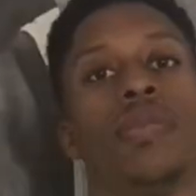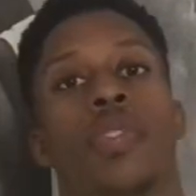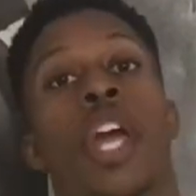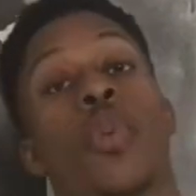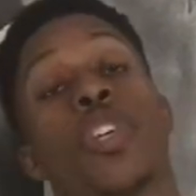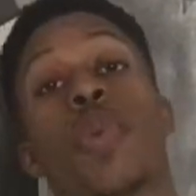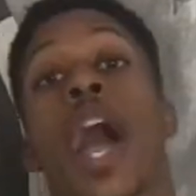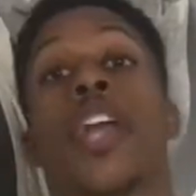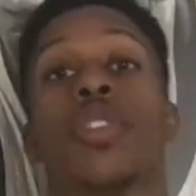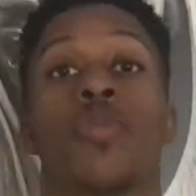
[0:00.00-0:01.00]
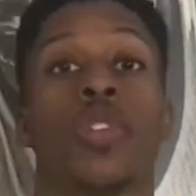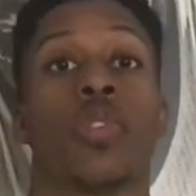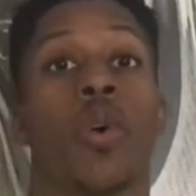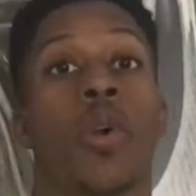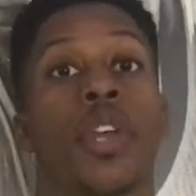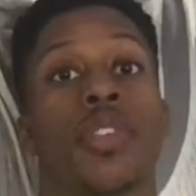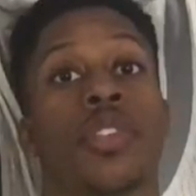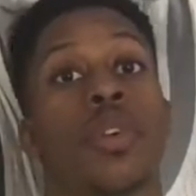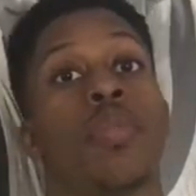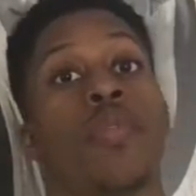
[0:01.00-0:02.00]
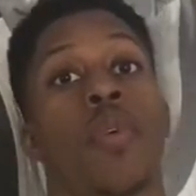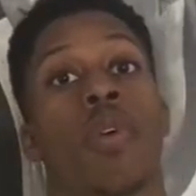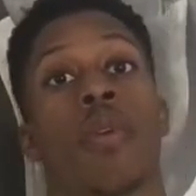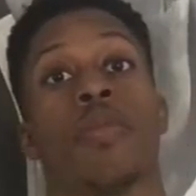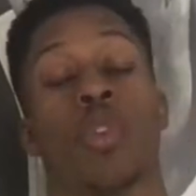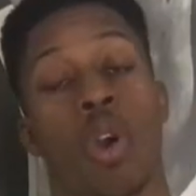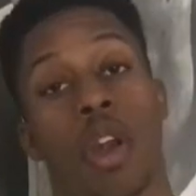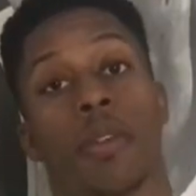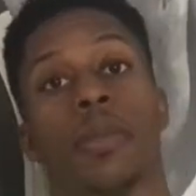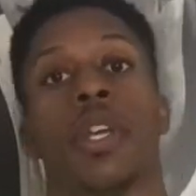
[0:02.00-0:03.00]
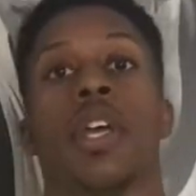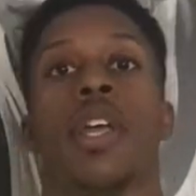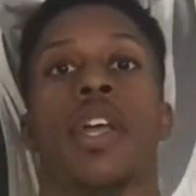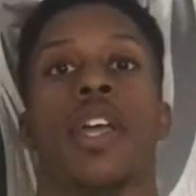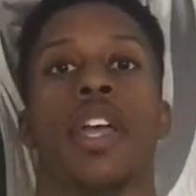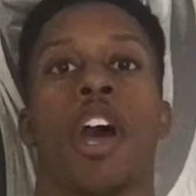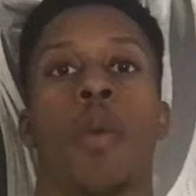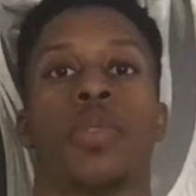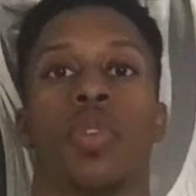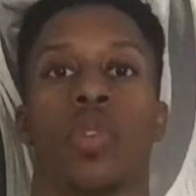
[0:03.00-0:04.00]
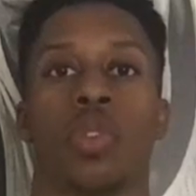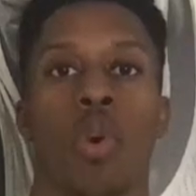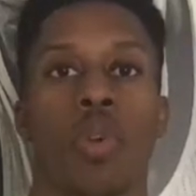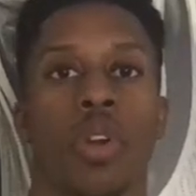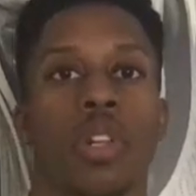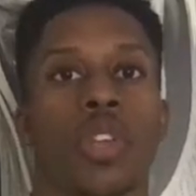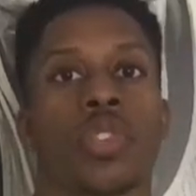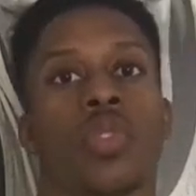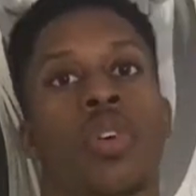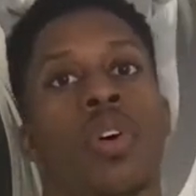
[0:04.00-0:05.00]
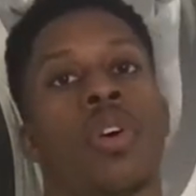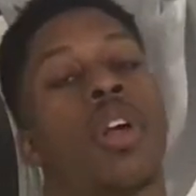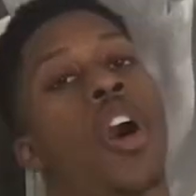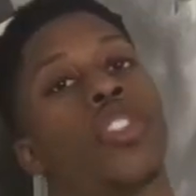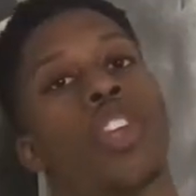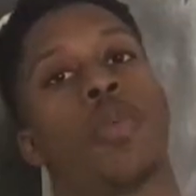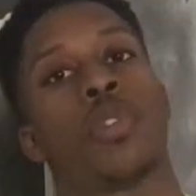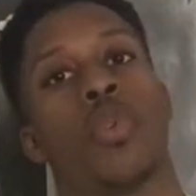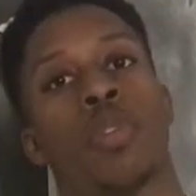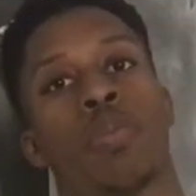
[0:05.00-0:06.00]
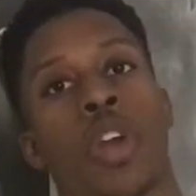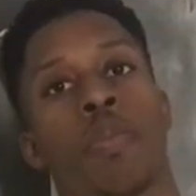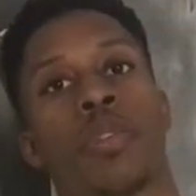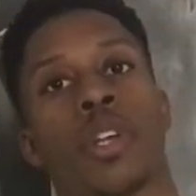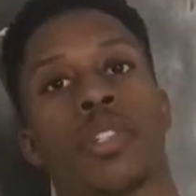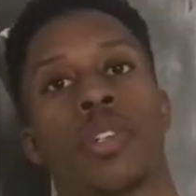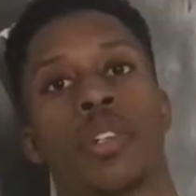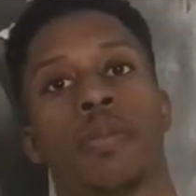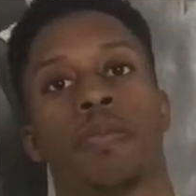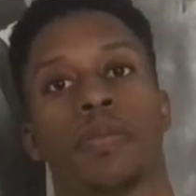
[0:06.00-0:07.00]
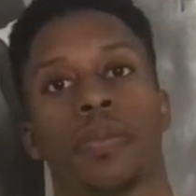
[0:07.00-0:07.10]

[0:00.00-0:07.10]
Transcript: Now, the reason why I use fish oil is because it's good for your heart. It helps lower cholesterol, also helps lower your blood pressure,